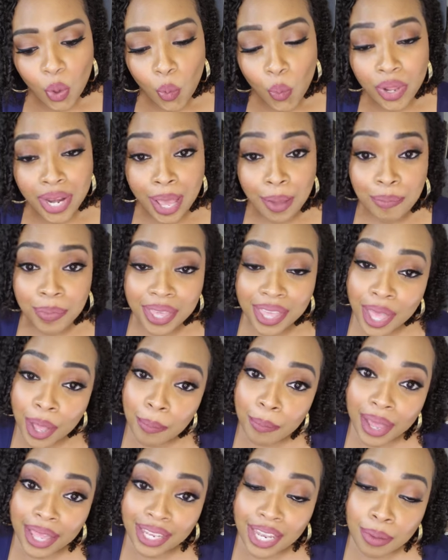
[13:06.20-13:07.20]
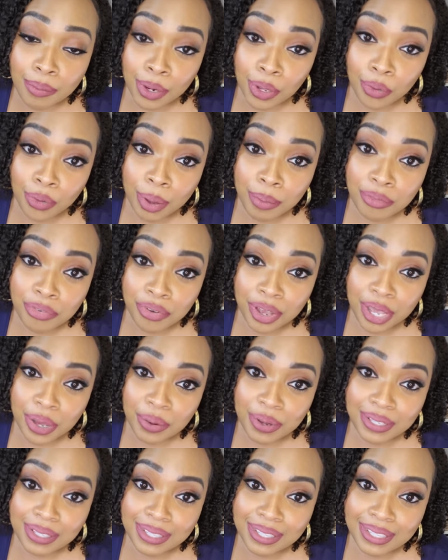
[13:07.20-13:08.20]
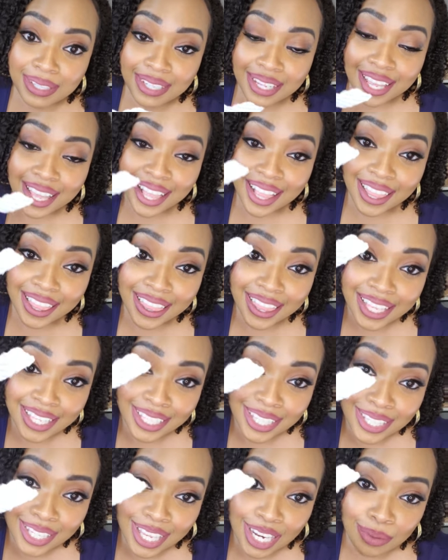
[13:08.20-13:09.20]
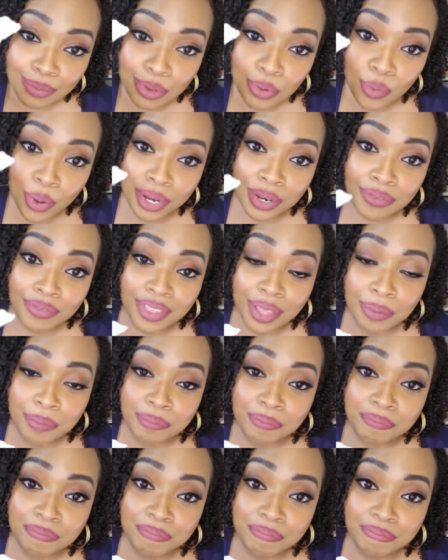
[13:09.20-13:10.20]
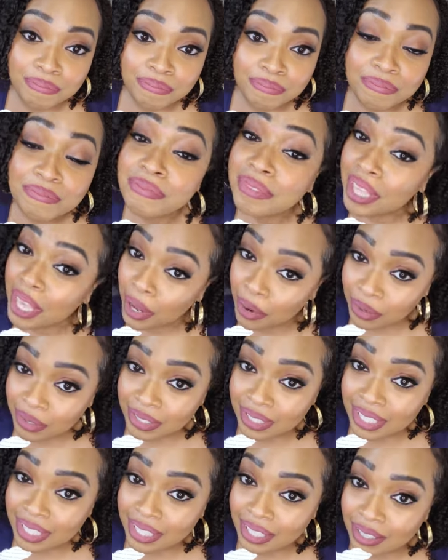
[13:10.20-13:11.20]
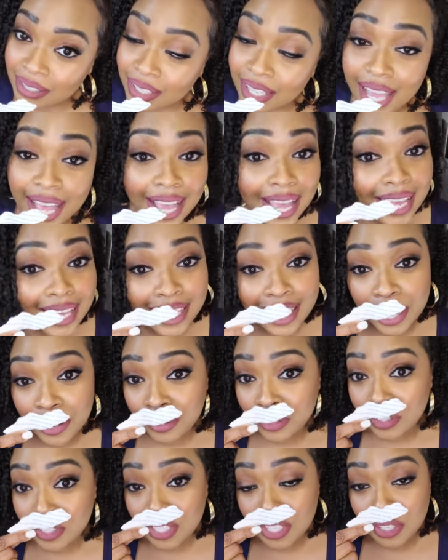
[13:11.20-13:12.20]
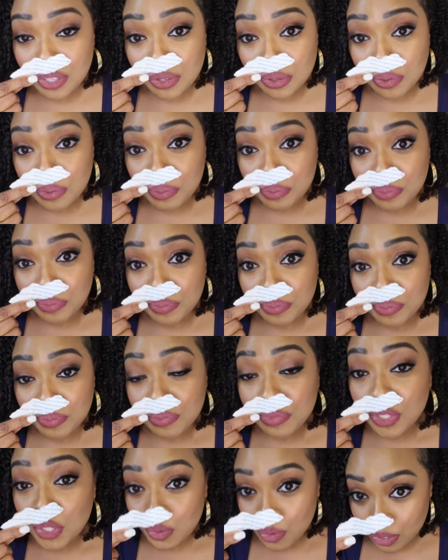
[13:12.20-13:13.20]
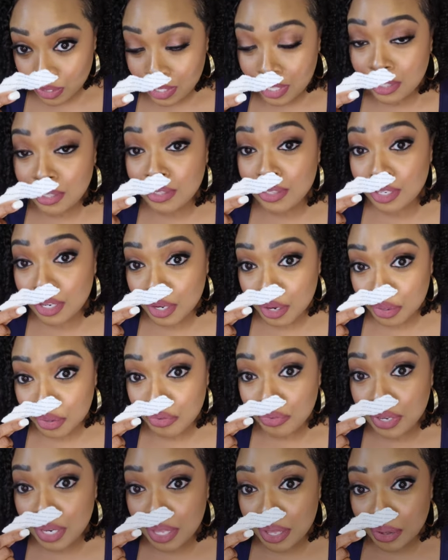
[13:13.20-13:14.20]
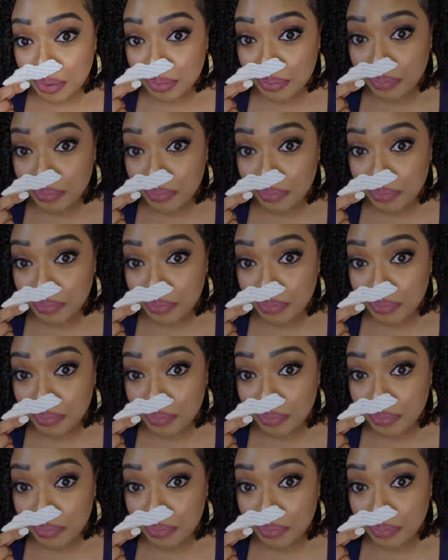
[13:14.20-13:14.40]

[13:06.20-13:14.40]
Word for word: When I pick up my lemon crumb fragrance, this is going to be one of them. Guaranteed. I guarantee you. You will see this in another video.